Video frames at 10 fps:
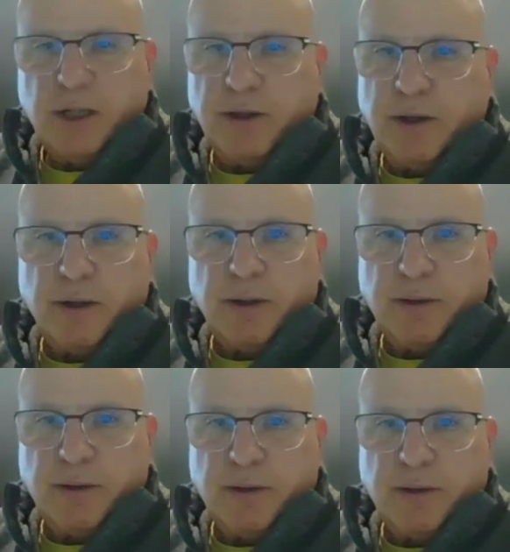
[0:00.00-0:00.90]

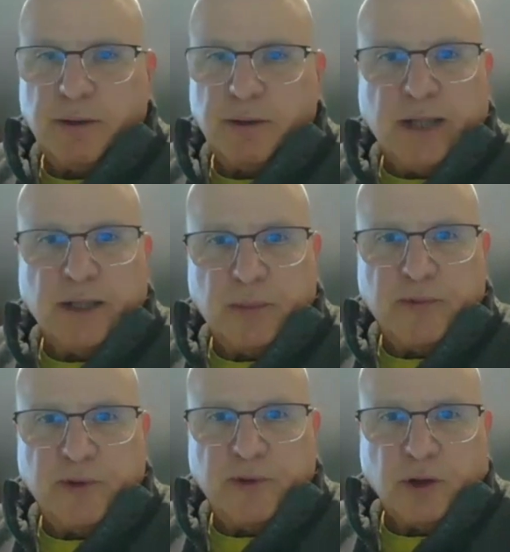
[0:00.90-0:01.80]
they are
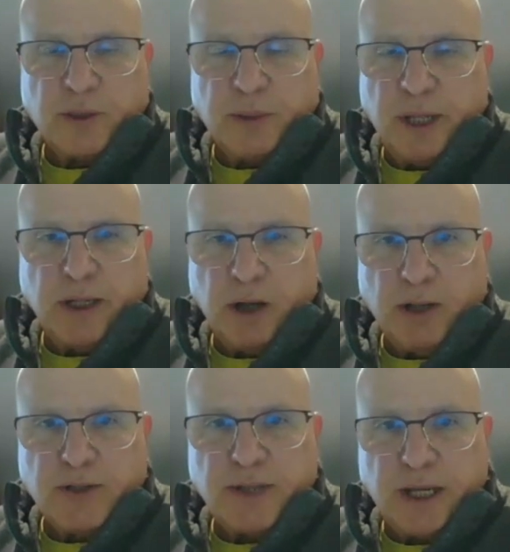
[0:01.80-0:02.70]
stand-up folks. I mean, they
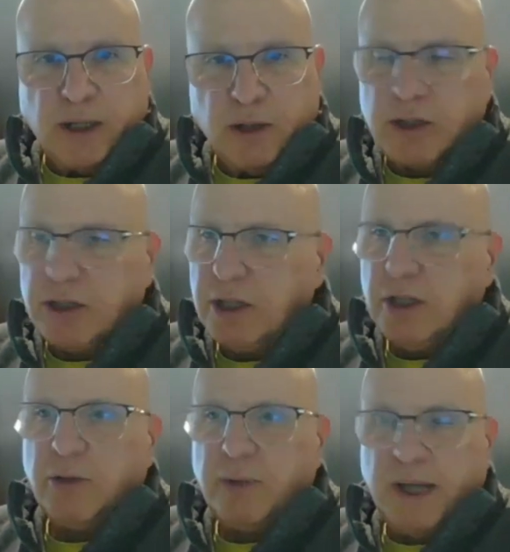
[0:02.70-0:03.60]
call us and say, "Look,
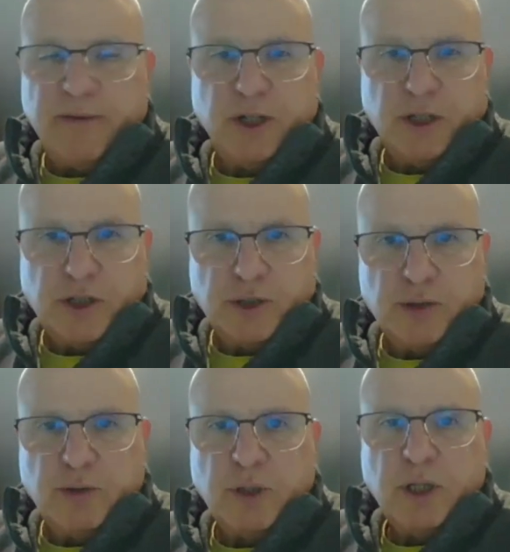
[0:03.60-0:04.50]
we have an
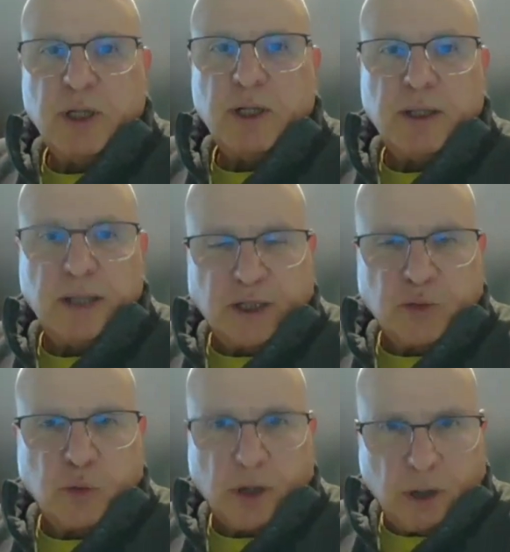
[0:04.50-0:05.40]
issue.
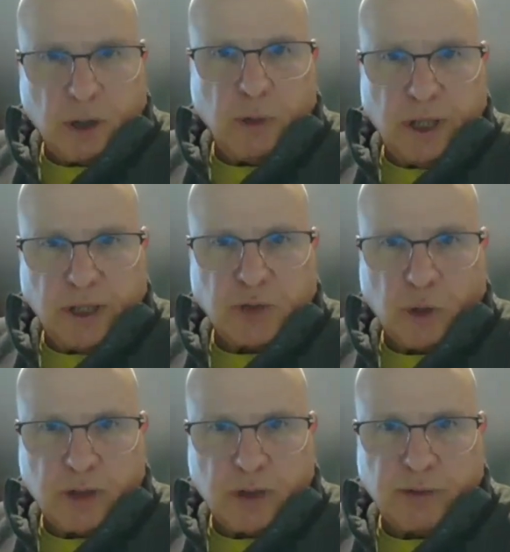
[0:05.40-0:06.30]
Let's work
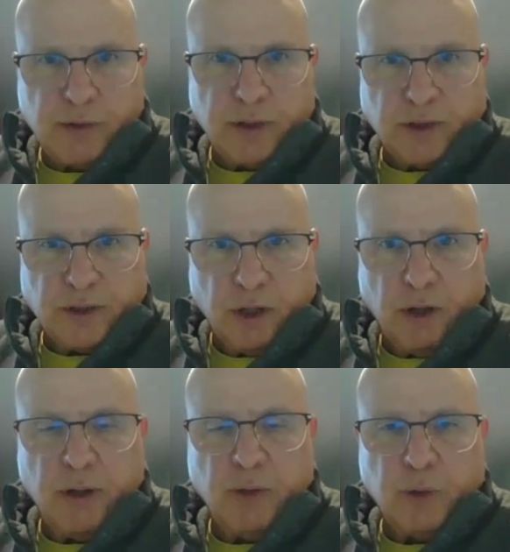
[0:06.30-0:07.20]
through this,
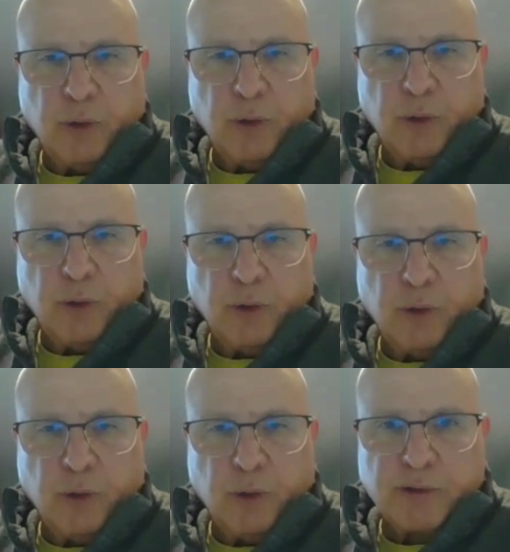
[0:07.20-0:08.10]
and we'll figure
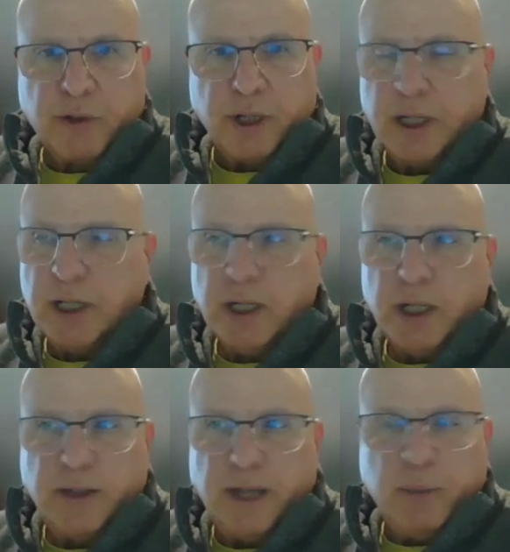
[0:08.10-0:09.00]
out a way to work through it."
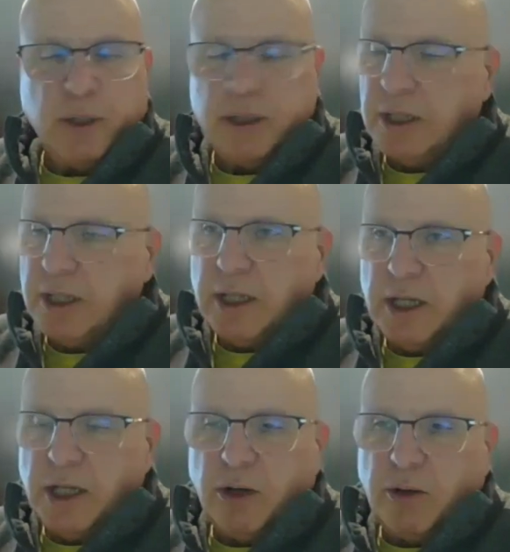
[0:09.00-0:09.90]
They've been,
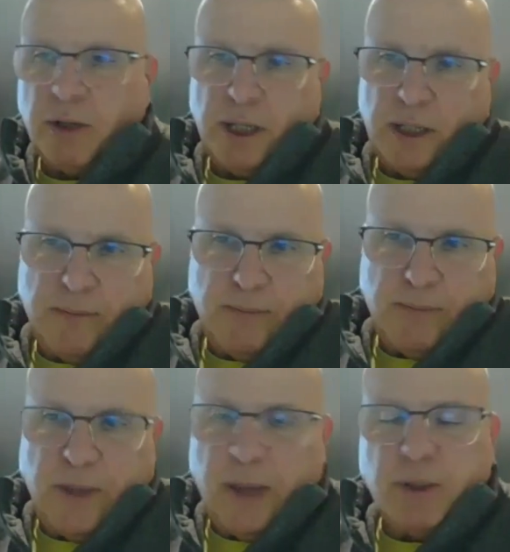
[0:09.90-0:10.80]

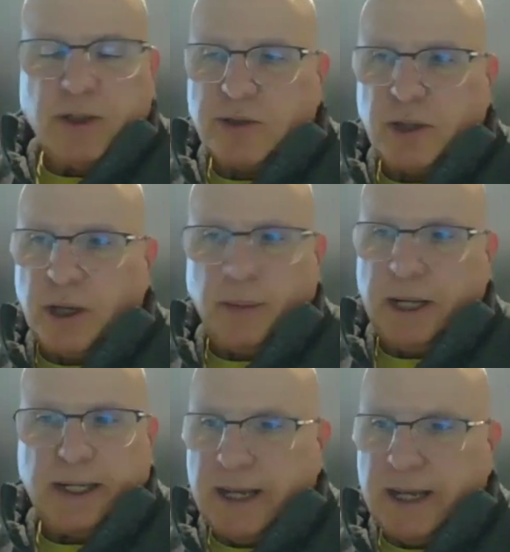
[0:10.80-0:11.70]
I mean,
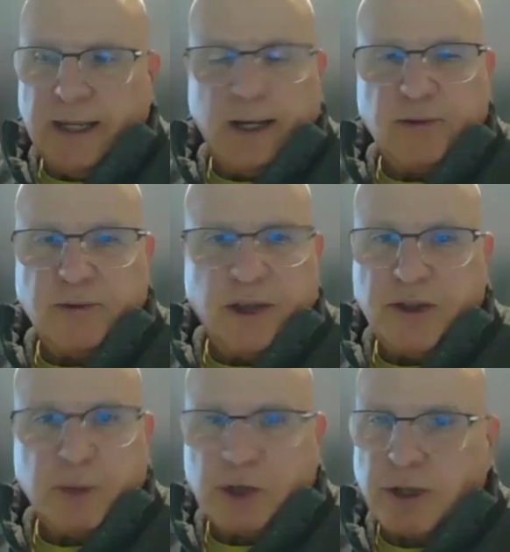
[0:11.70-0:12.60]
I have
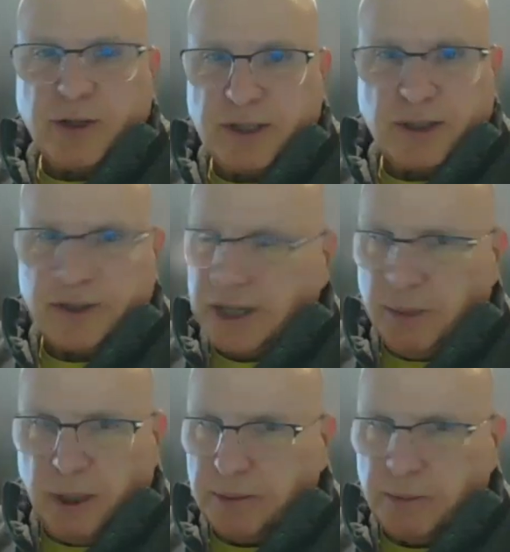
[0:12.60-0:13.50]
nothing but great things to say
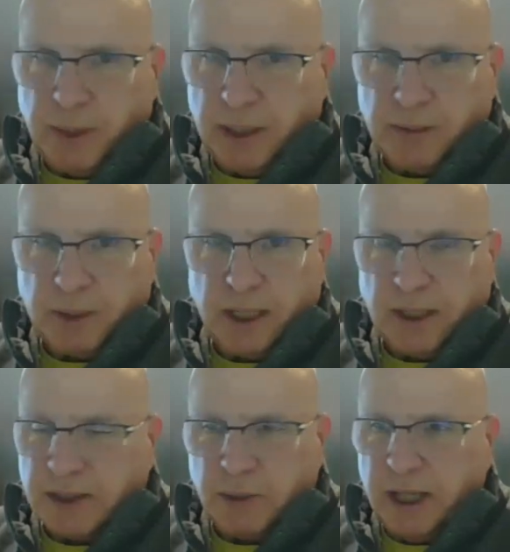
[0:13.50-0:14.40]
about
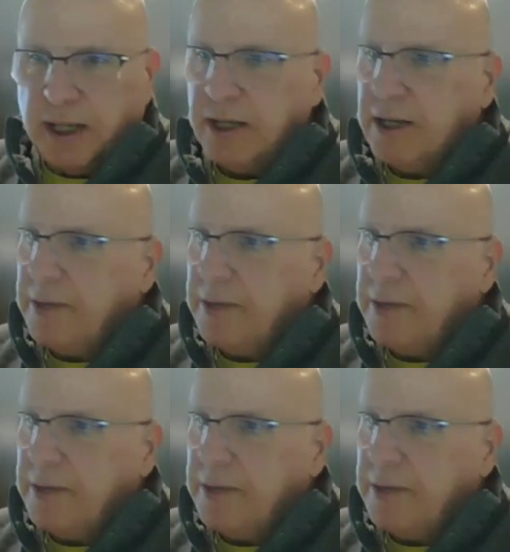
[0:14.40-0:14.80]
McGinnis. I mean,